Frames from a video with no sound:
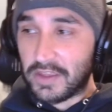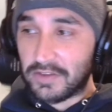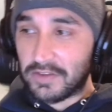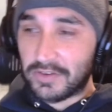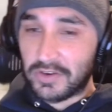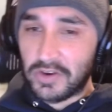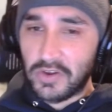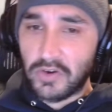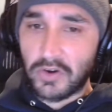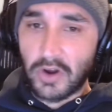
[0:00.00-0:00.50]

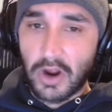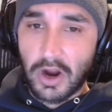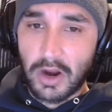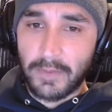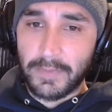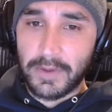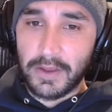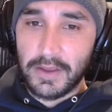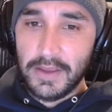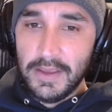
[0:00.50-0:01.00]
to do in
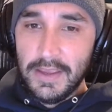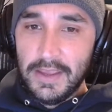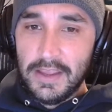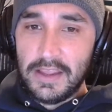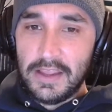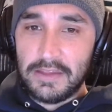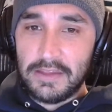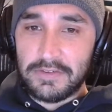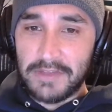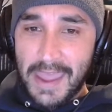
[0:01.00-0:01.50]
Arma
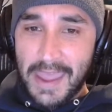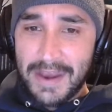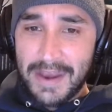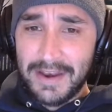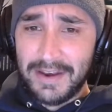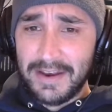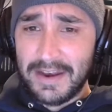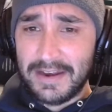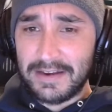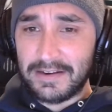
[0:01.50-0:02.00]
is
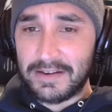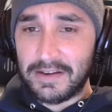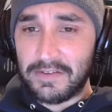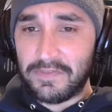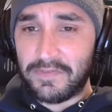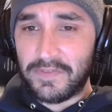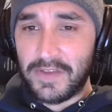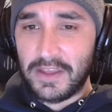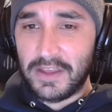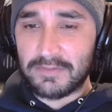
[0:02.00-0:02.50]
editing
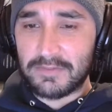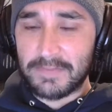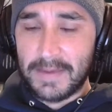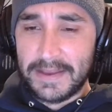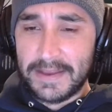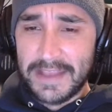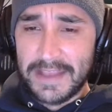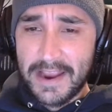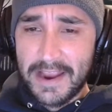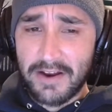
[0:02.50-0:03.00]
configs
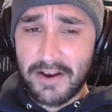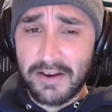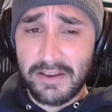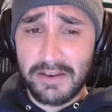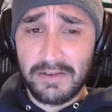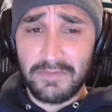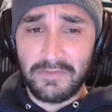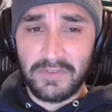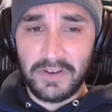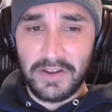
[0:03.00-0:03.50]
by
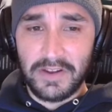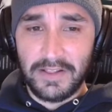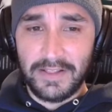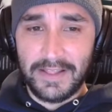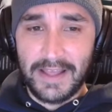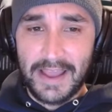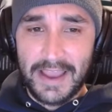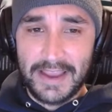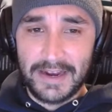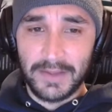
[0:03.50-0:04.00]
inheriting
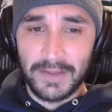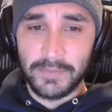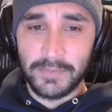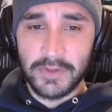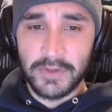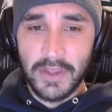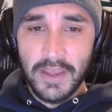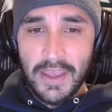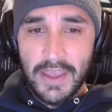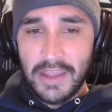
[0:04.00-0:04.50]
vanilla
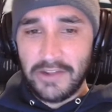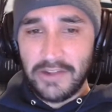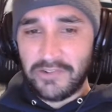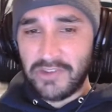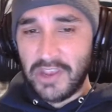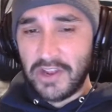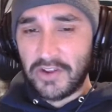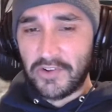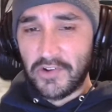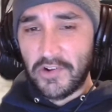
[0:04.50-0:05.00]
items and
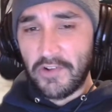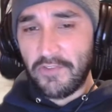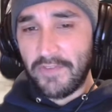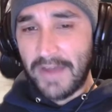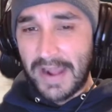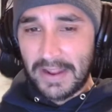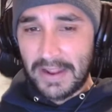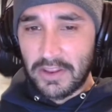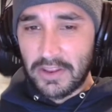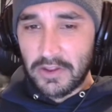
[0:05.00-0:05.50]
changing into
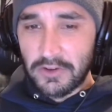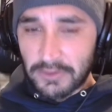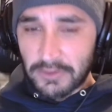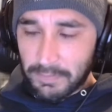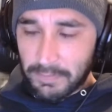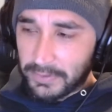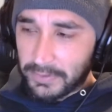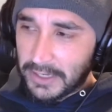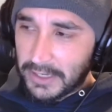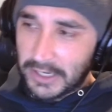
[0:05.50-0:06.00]
values
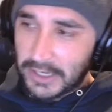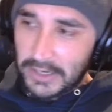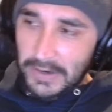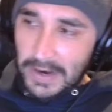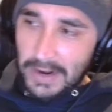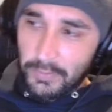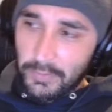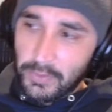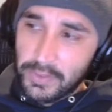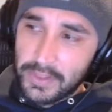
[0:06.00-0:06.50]
and playing
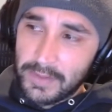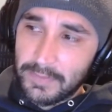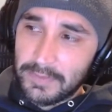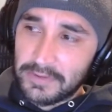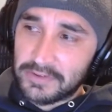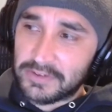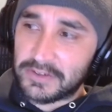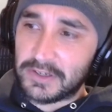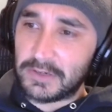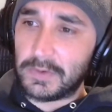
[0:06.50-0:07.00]
around with them
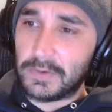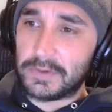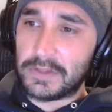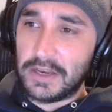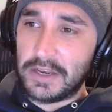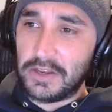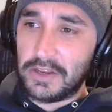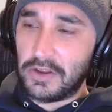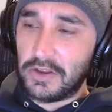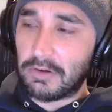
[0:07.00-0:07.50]
and seeing what
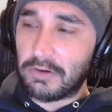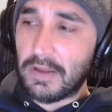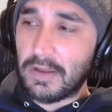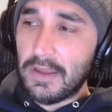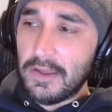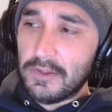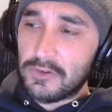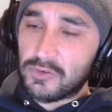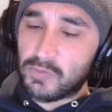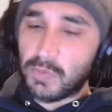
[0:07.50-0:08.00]
they do,
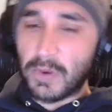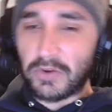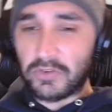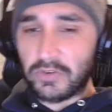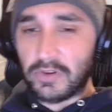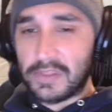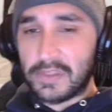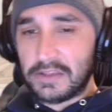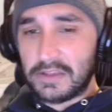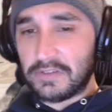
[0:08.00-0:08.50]

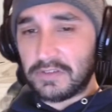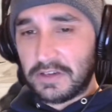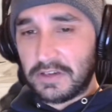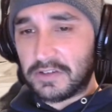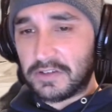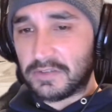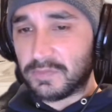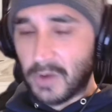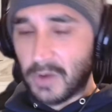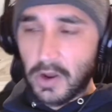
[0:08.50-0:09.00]
especially things like
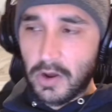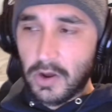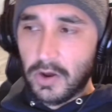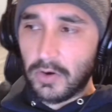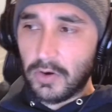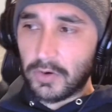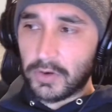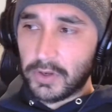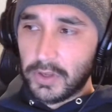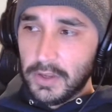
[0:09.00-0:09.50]

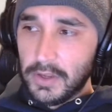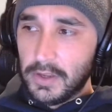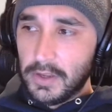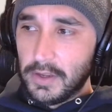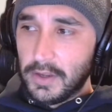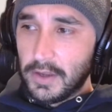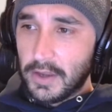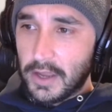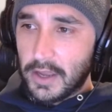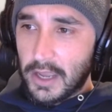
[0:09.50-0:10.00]
smoke
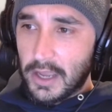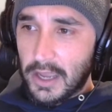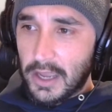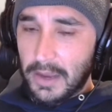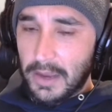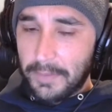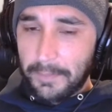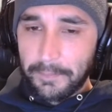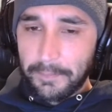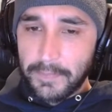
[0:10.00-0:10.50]

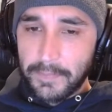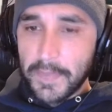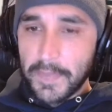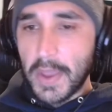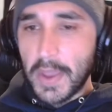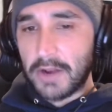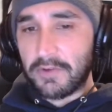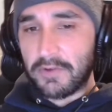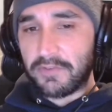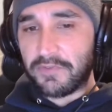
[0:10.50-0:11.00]
and
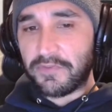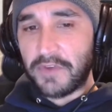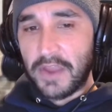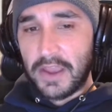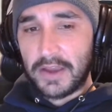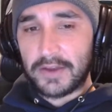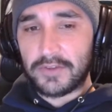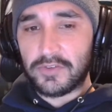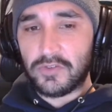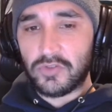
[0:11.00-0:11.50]

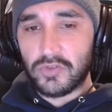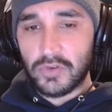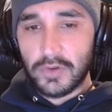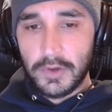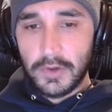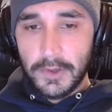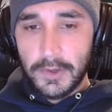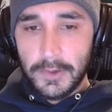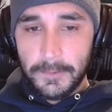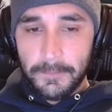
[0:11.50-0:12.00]
effects.
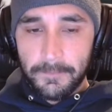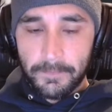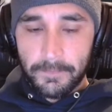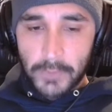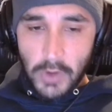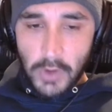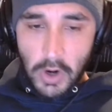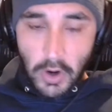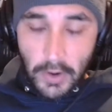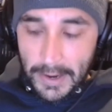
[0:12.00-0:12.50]

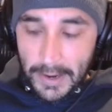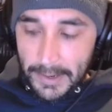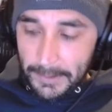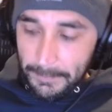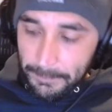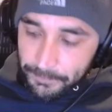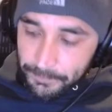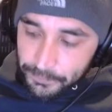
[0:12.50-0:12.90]
All right,